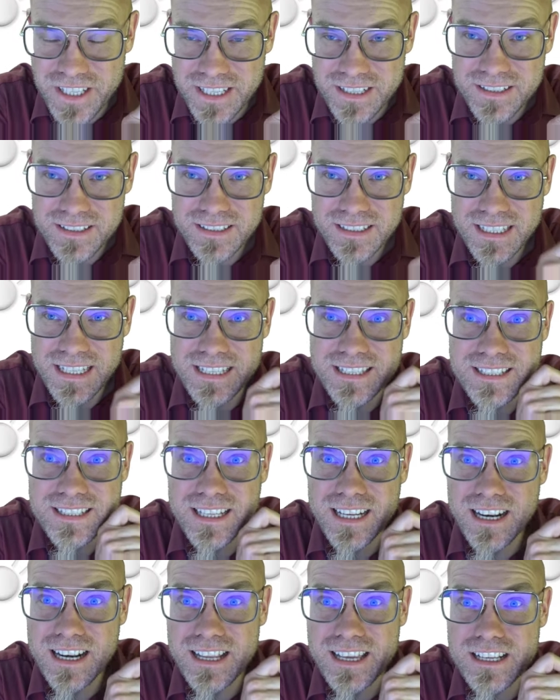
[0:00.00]
it, it's
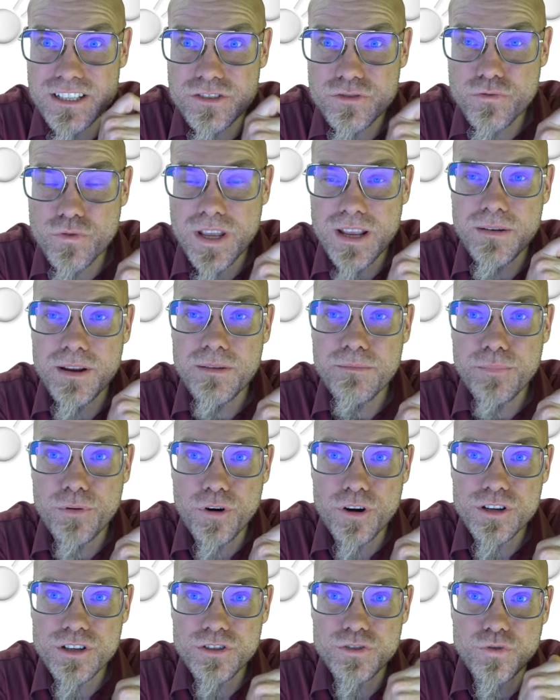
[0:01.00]
still extremely
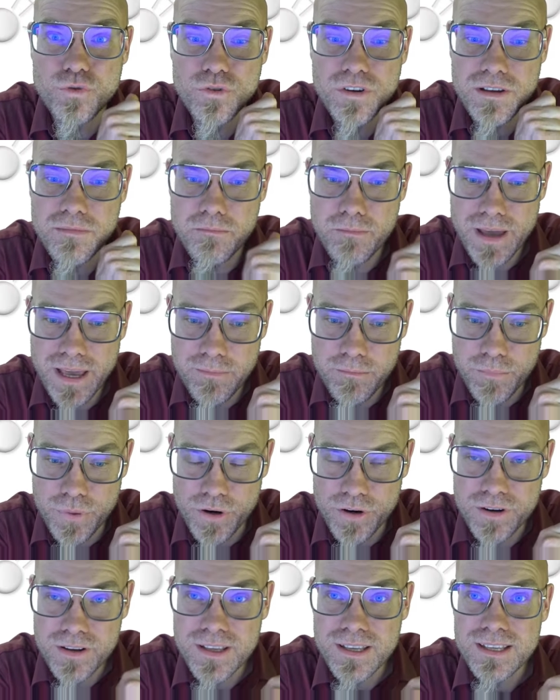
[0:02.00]
important to
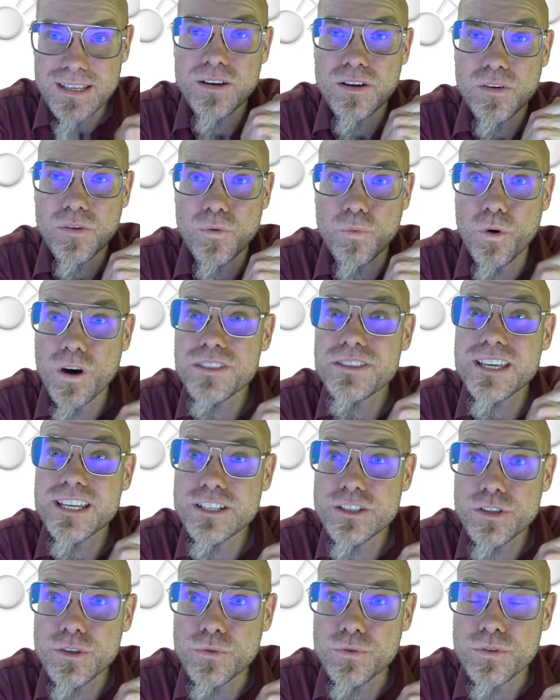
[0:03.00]
remember what they
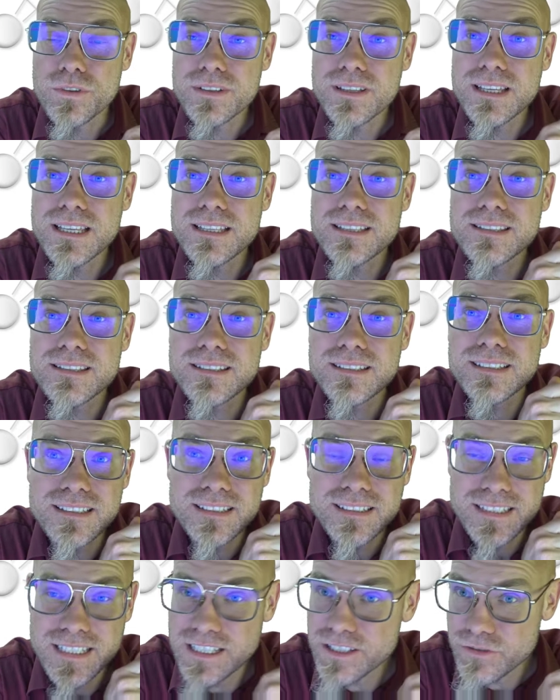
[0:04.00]
do is
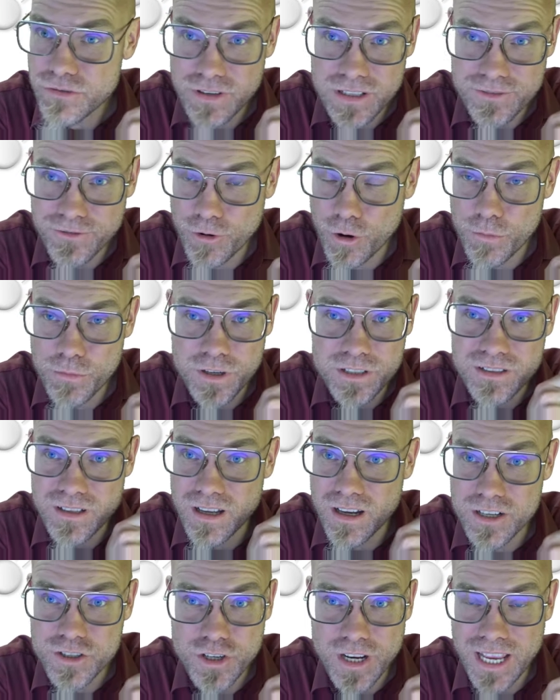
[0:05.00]
these transformers,
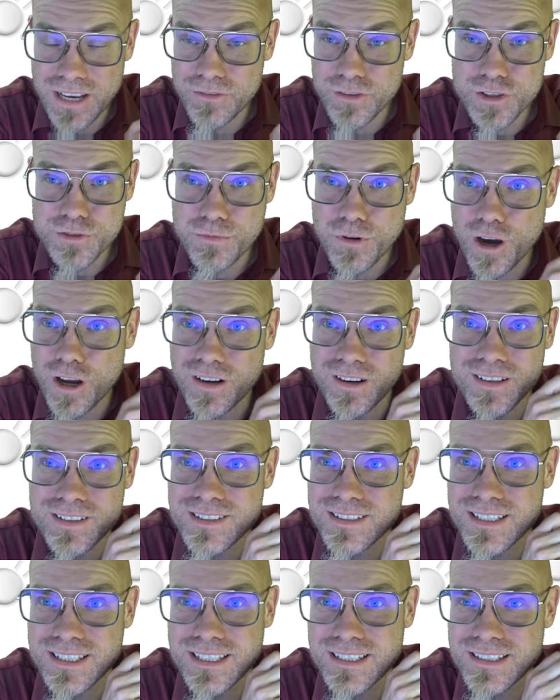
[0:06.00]
large language
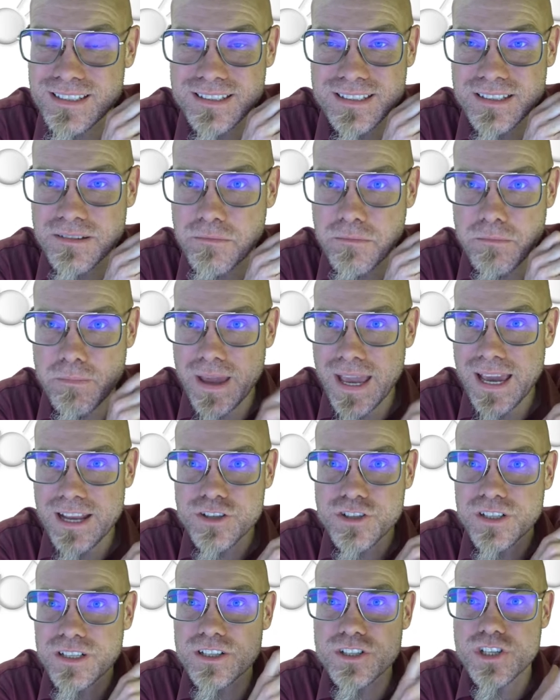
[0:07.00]
models, these uh,
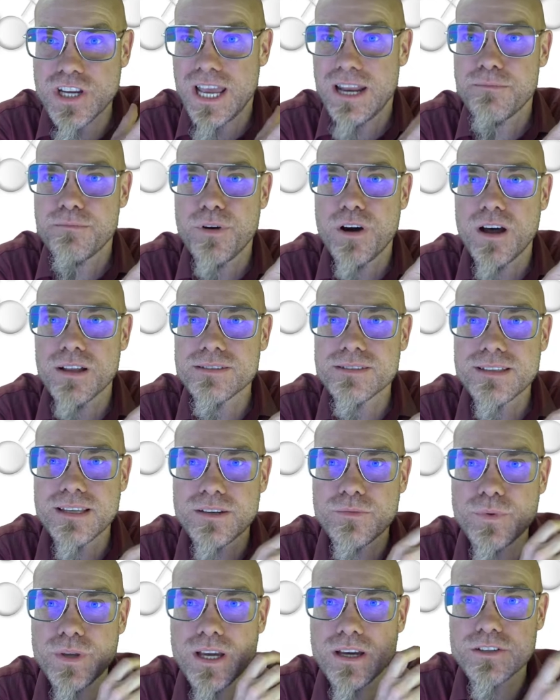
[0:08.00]
magical chatbots
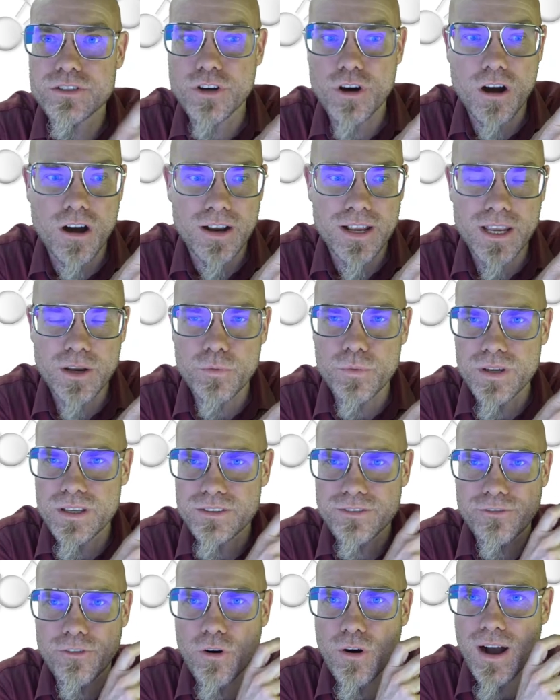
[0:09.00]
that we are talking
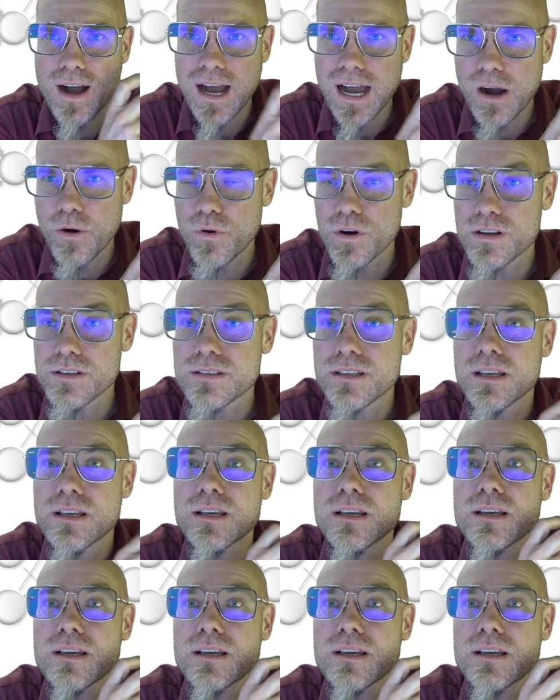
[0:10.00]
with for hours,